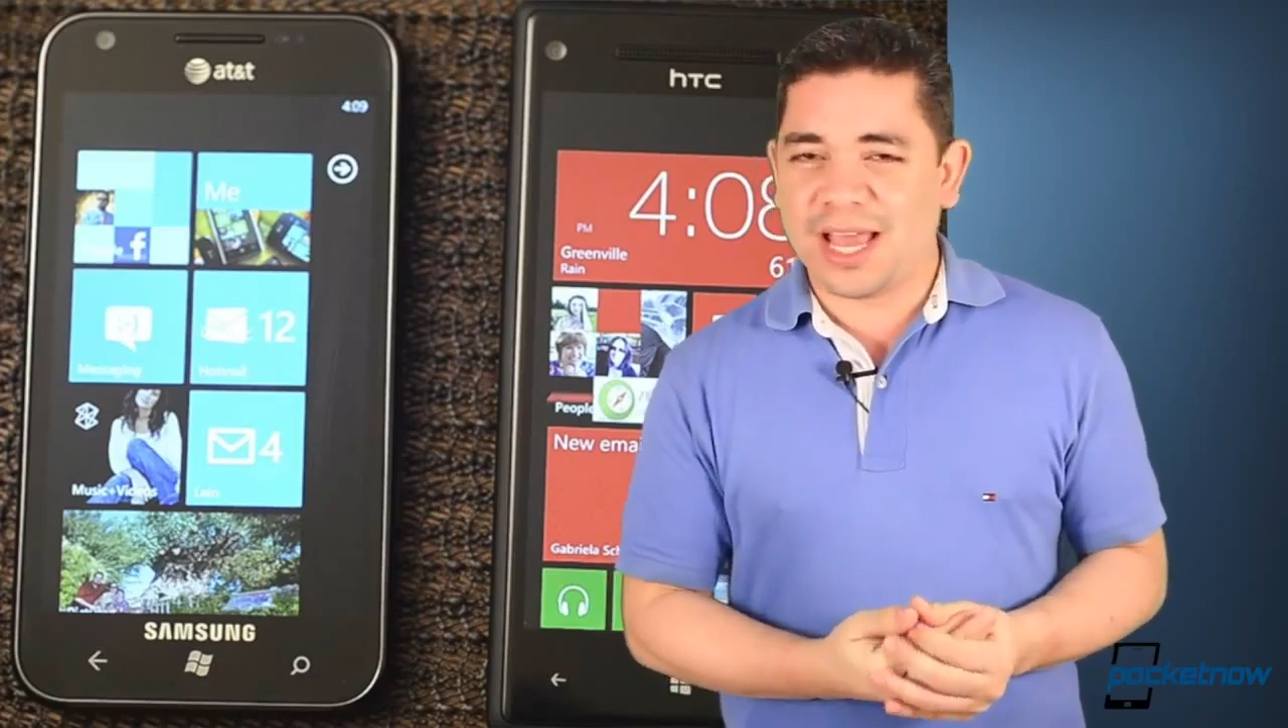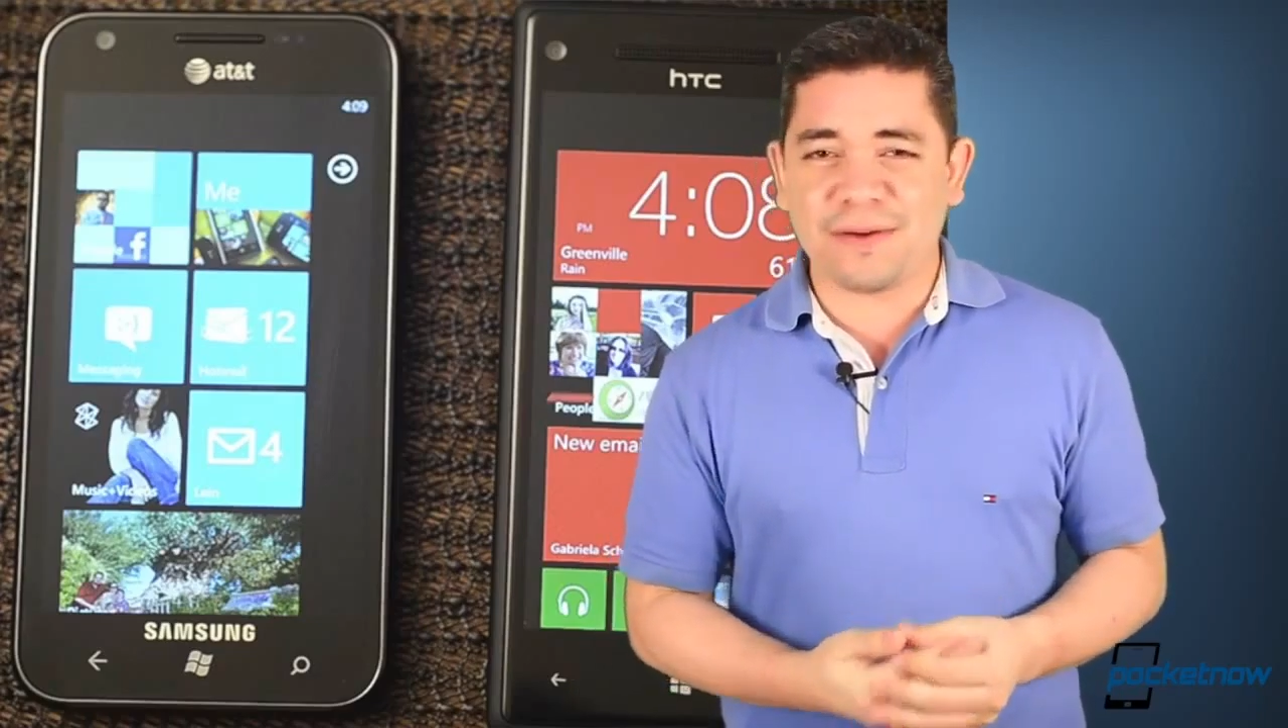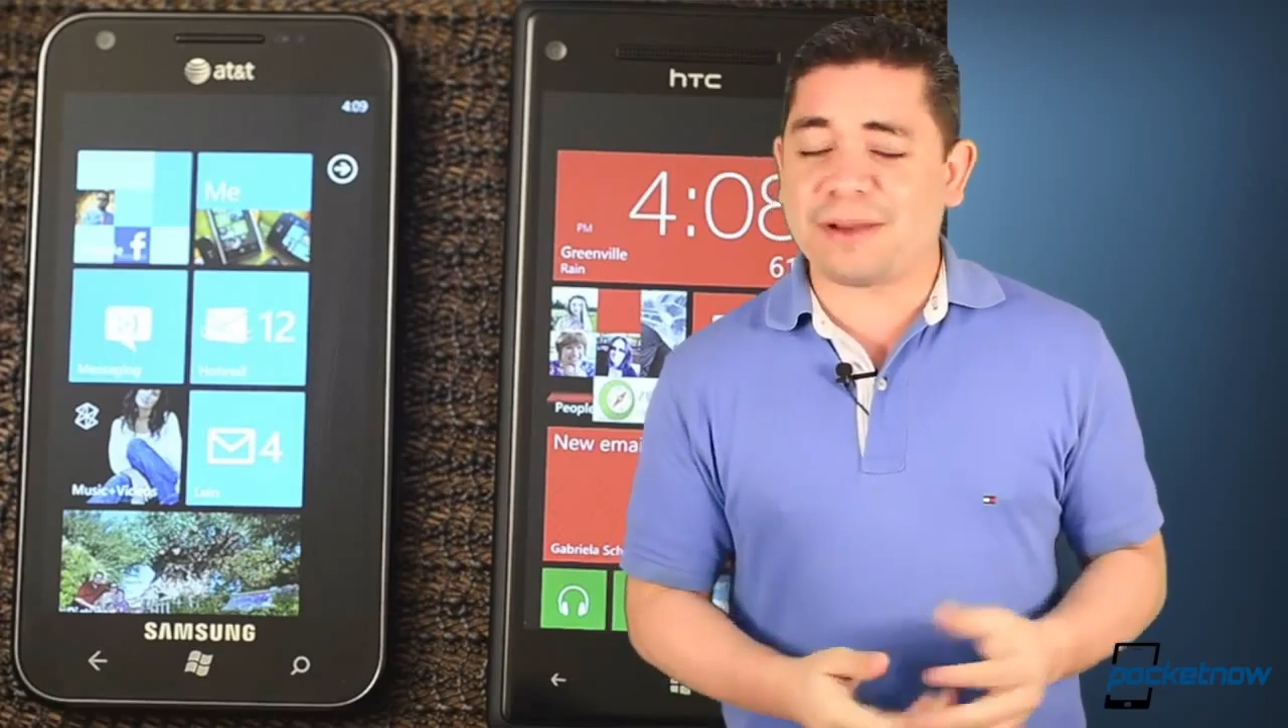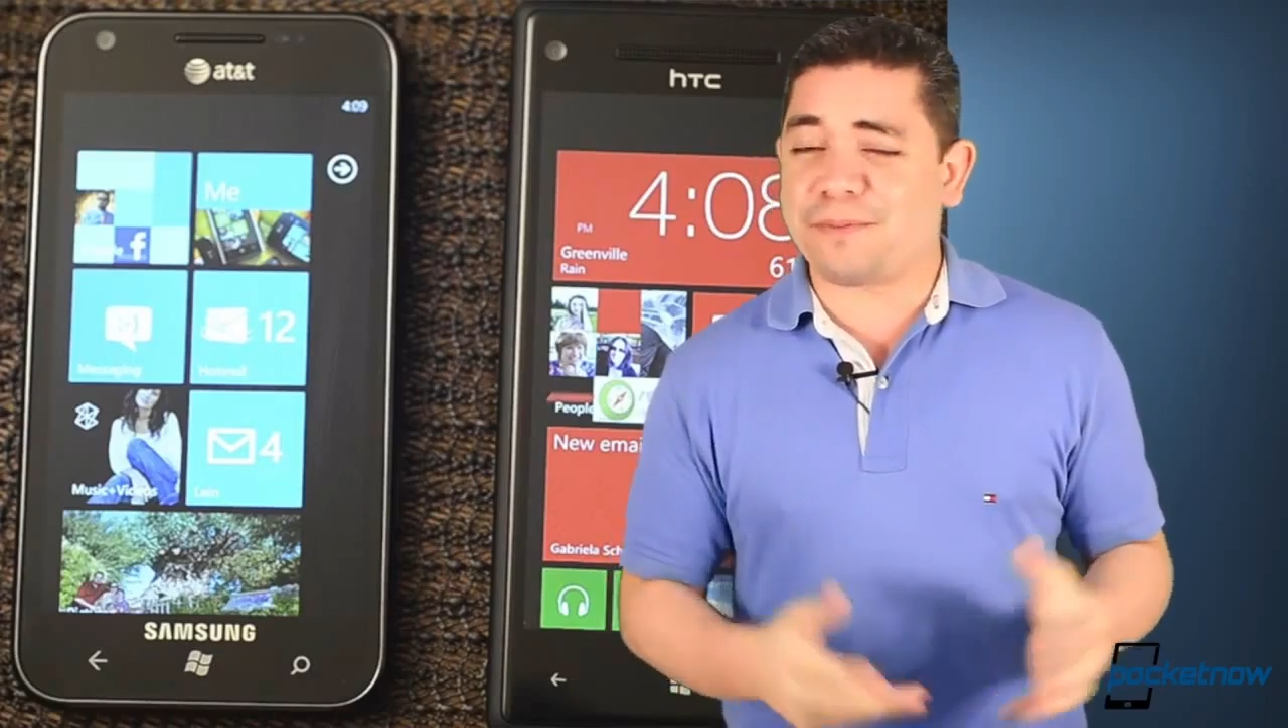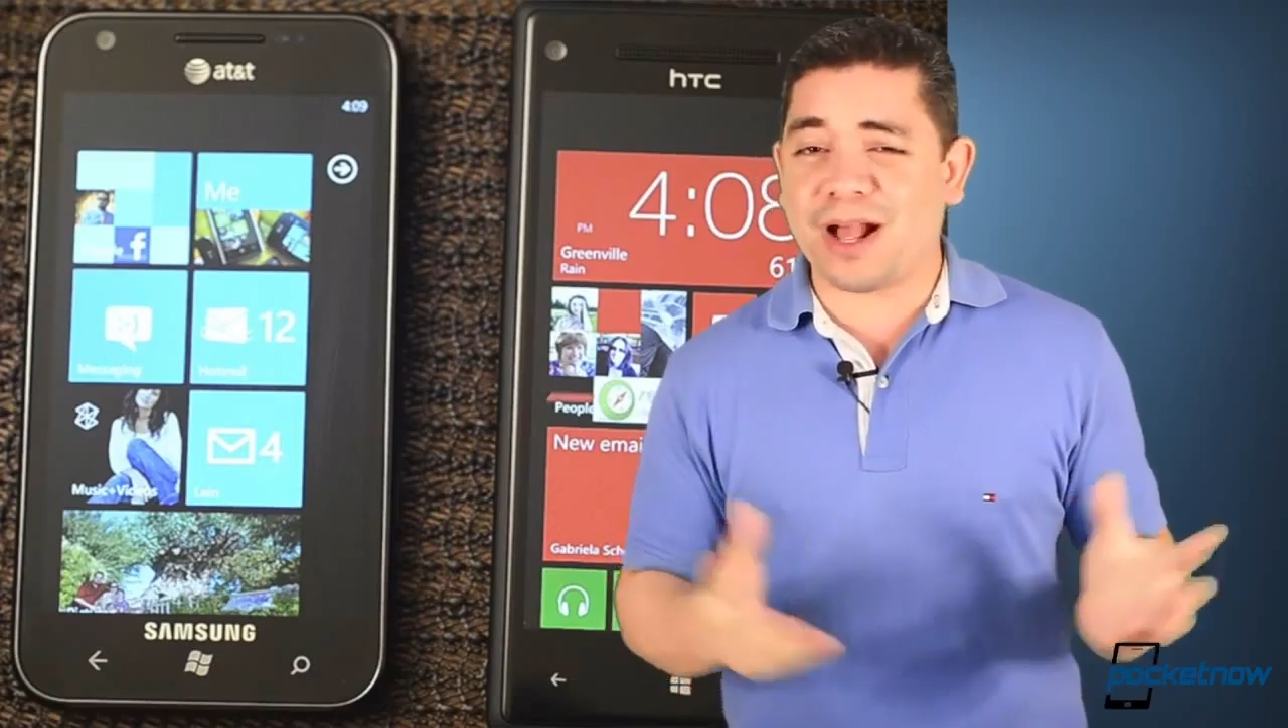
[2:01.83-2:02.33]
and
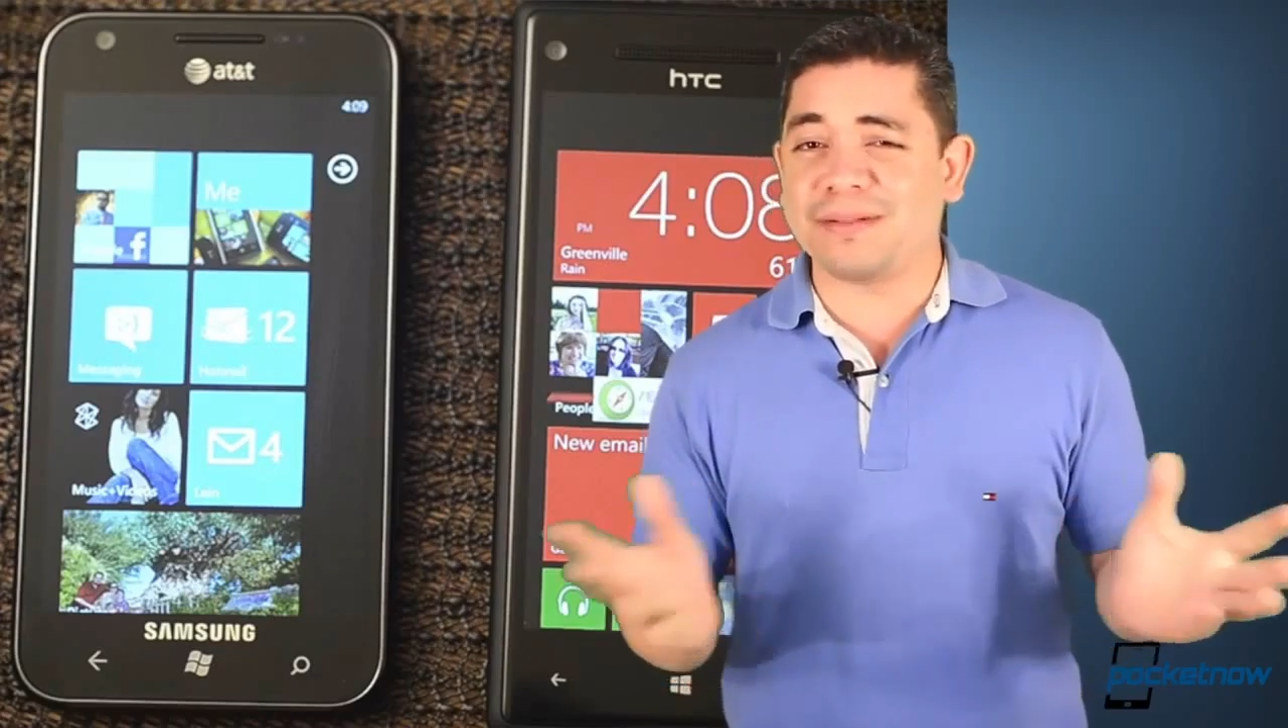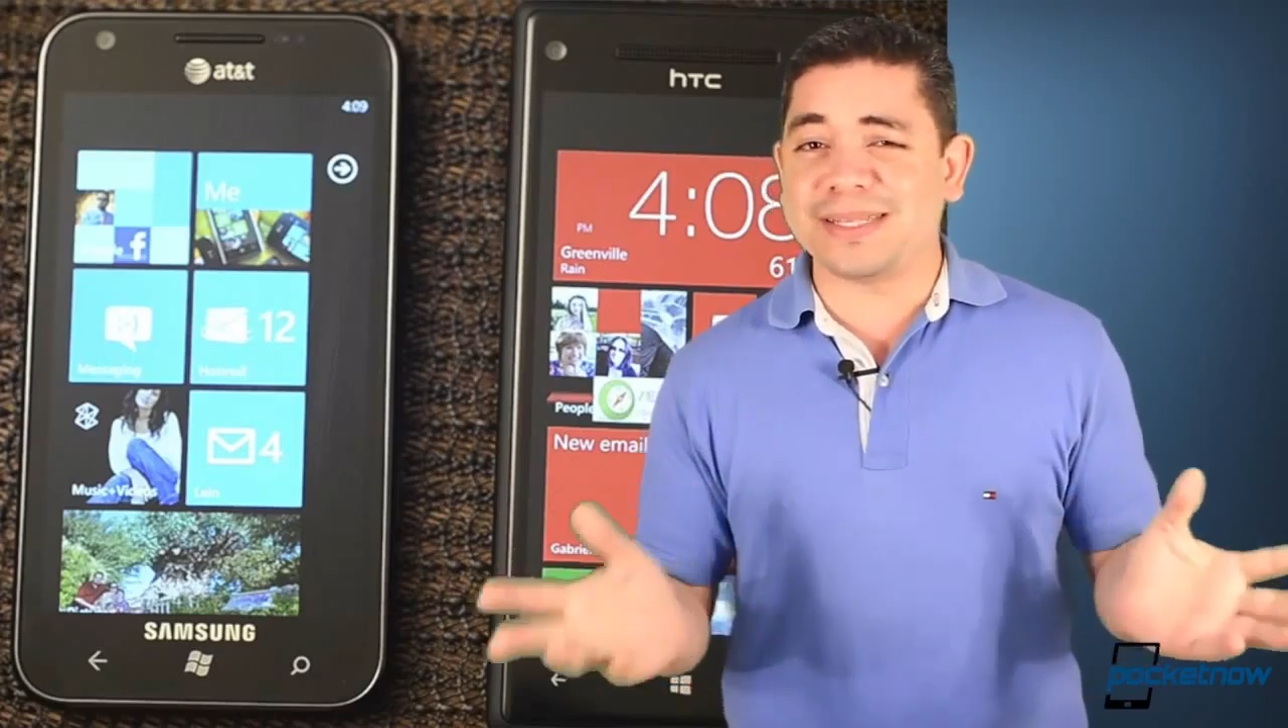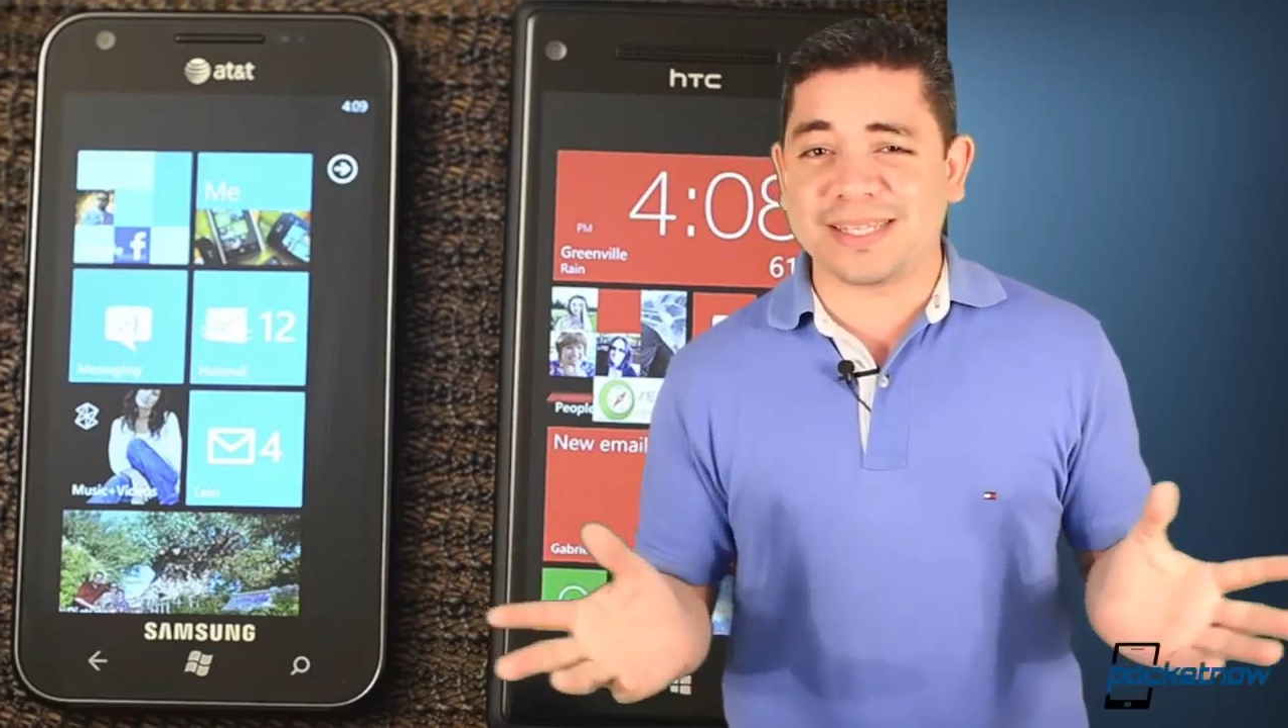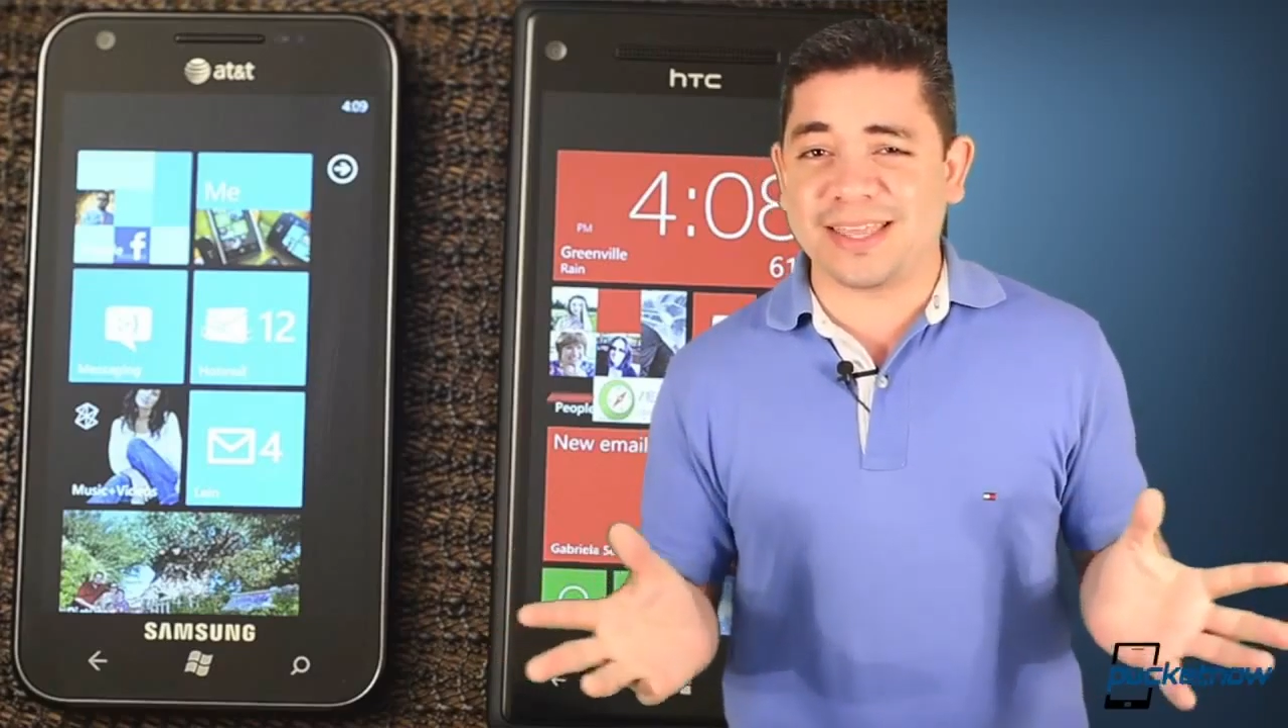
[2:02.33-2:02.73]
we can probably